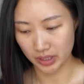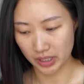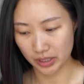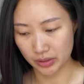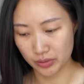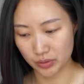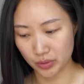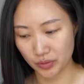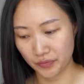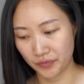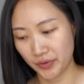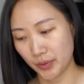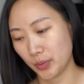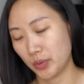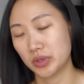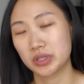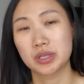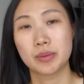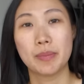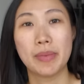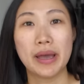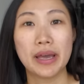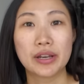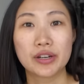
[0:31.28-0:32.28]
I don't know if it
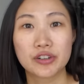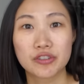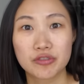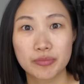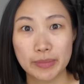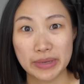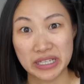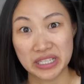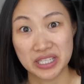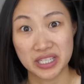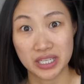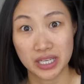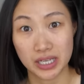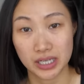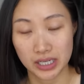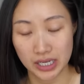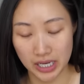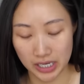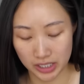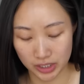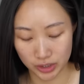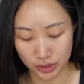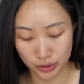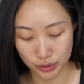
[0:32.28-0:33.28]
was a matter of my skin
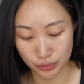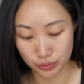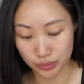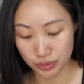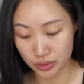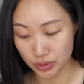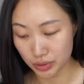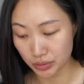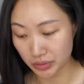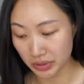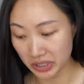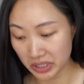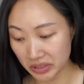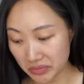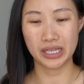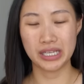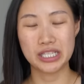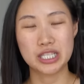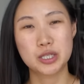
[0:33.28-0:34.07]
getting used to it.